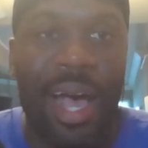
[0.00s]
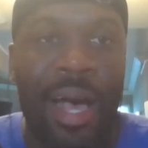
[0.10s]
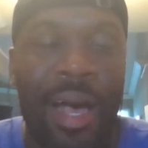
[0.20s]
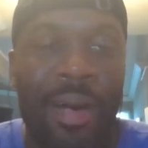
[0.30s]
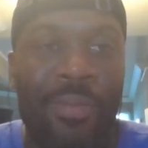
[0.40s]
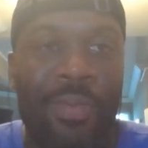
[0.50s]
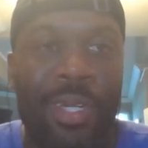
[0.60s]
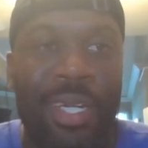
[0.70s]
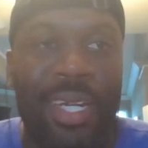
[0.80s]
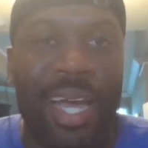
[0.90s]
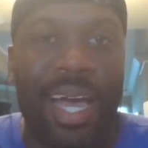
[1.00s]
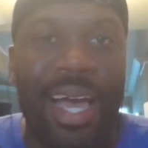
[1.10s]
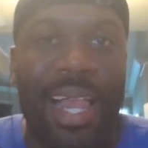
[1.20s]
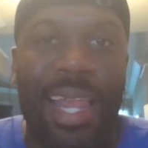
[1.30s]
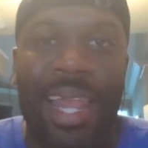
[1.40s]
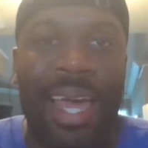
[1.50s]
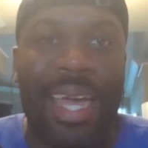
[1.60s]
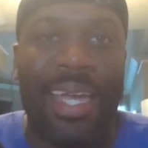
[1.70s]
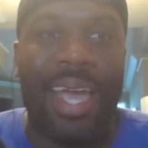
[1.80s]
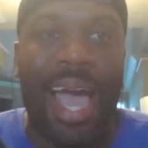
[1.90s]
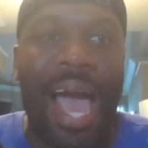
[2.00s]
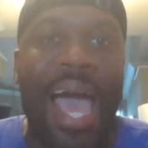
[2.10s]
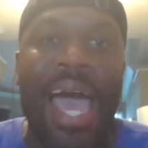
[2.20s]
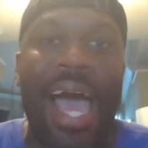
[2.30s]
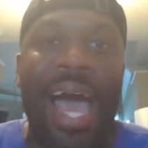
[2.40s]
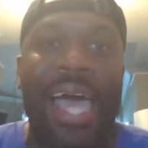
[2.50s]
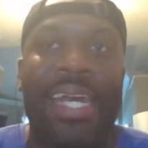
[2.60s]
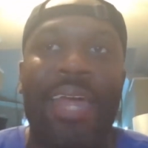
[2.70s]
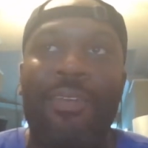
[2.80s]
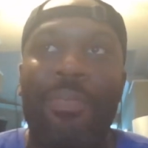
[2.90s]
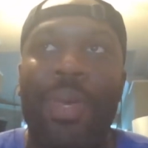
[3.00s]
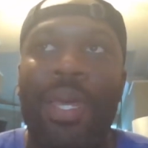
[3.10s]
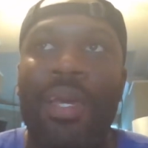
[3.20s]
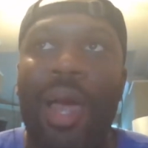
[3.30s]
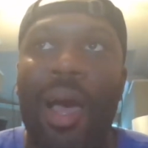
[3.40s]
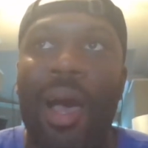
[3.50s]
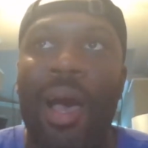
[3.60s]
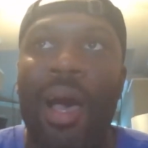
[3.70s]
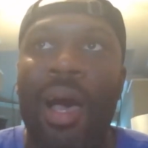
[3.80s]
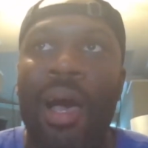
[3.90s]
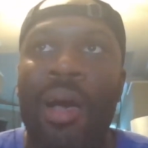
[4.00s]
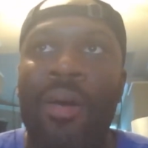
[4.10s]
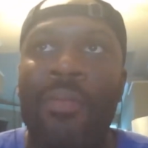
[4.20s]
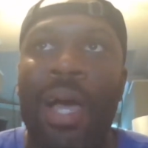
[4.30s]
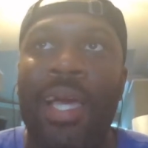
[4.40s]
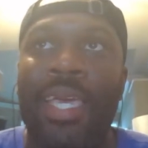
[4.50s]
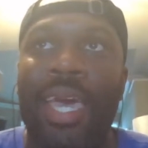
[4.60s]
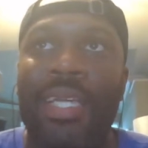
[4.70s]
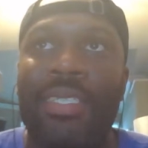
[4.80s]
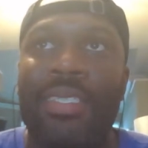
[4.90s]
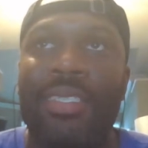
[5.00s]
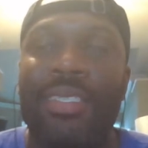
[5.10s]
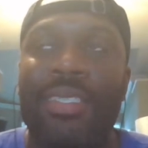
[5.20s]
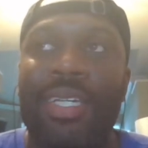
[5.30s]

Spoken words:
Um, like I had never been, I guess